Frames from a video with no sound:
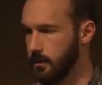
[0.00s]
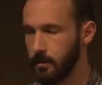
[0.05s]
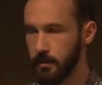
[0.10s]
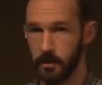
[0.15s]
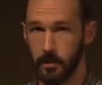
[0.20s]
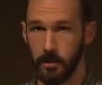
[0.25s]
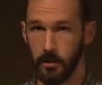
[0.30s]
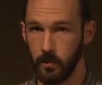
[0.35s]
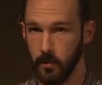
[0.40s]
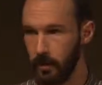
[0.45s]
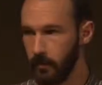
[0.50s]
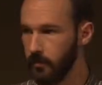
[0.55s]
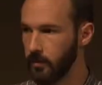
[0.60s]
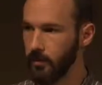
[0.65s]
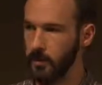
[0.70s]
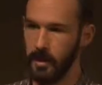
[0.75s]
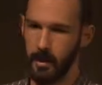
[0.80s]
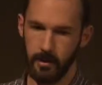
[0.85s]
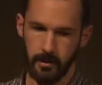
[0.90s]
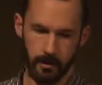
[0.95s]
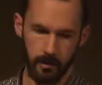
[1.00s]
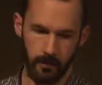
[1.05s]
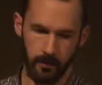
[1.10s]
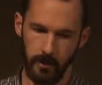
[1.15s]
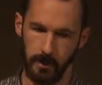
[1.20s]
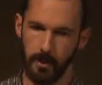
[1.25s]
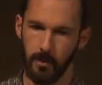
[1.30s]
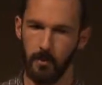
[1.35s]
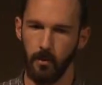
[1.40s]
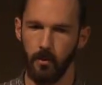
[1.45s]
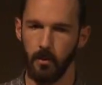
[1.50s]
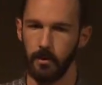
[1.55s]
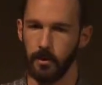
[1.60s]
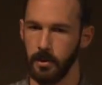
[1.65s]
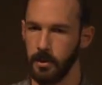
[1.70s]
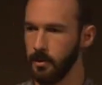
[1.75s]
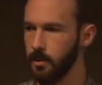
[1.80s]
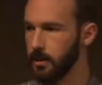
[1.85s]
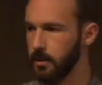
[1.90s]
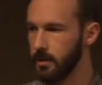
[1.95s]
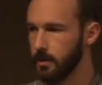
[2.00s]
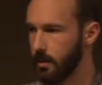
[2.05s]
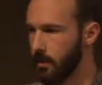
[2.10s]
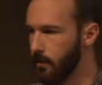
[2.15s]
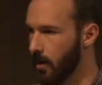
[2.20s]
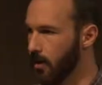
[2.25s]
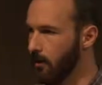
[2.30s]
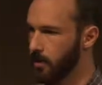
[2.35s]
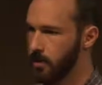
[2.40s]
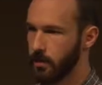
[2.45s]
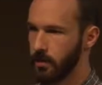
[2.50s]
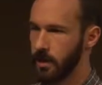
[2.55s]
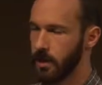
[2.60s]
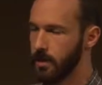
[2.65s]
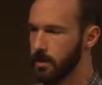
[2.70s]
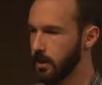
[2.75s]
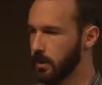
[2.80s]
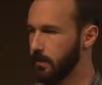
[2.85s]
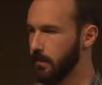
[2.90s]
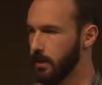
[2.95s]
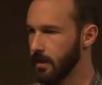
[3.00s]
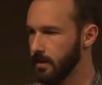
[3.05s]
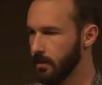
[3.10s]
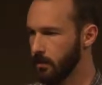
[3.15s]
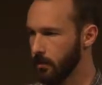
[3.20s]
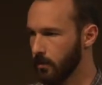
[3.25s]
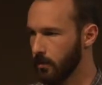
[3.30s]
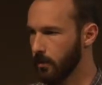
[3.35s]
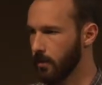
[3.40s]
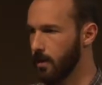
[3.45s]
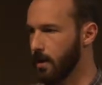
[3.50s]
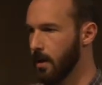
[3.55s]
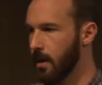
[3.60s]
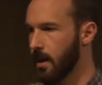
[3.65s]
to Swift or to S3 or to just some arbitrary HTTP store.